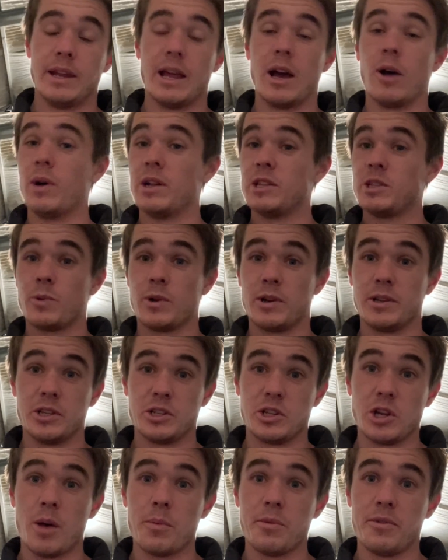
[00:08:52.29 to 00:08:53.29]
Now, once we're in the
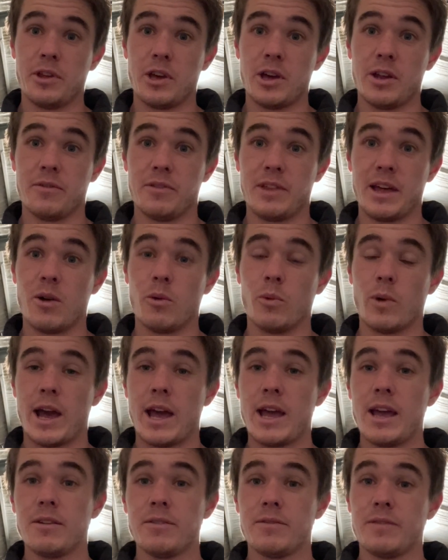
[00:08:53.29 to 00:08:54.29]
top third of that
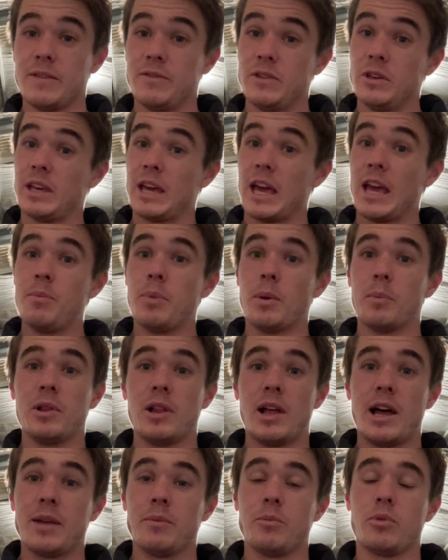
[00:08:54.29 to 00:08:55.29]
wave, if you keep
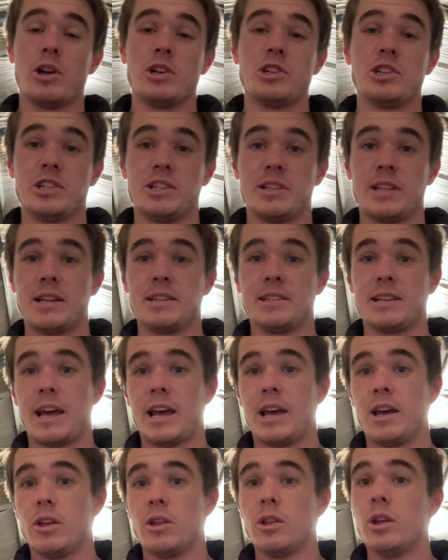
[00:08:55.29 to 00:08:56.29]
applying pressure to that
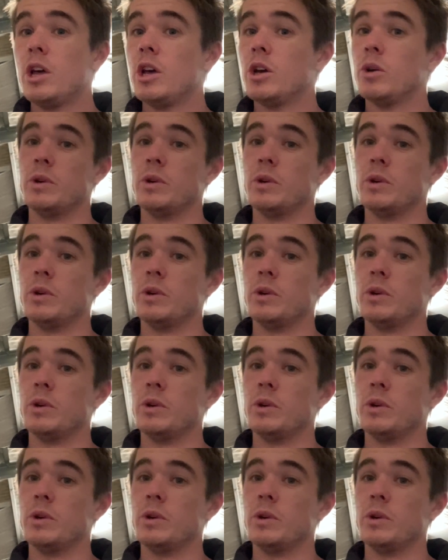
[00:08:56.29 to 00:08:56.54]
tail,